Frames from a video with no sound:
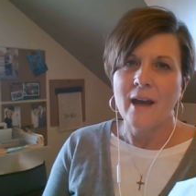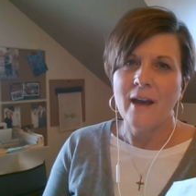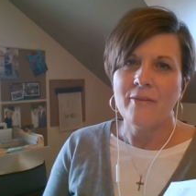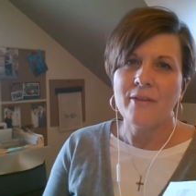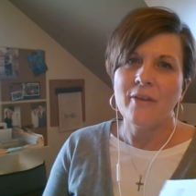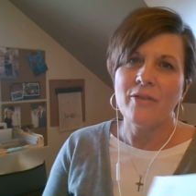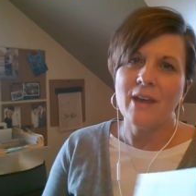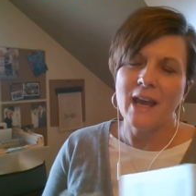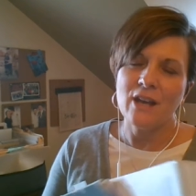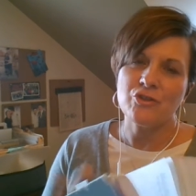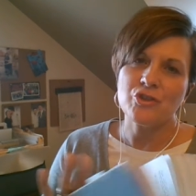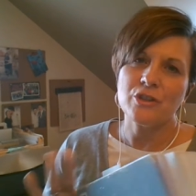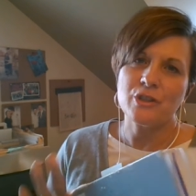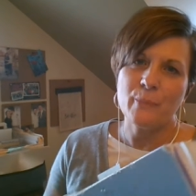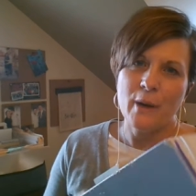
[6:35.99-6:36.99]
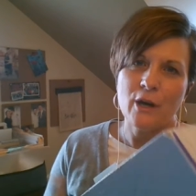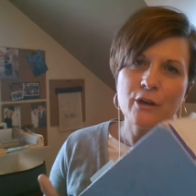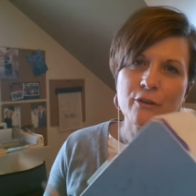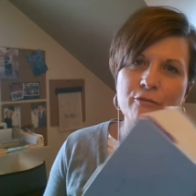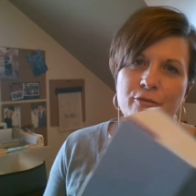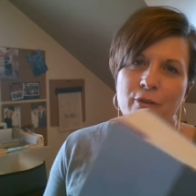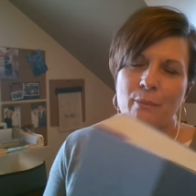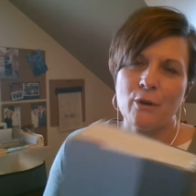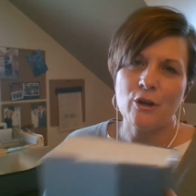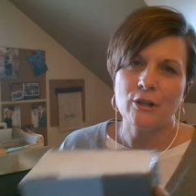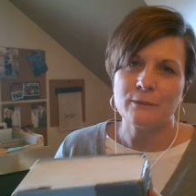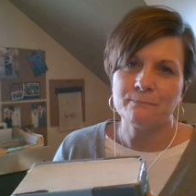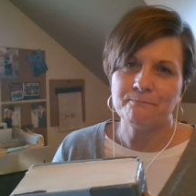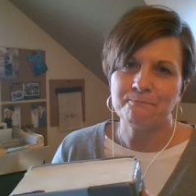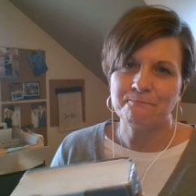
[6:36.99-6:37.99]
And then the angel departed from her.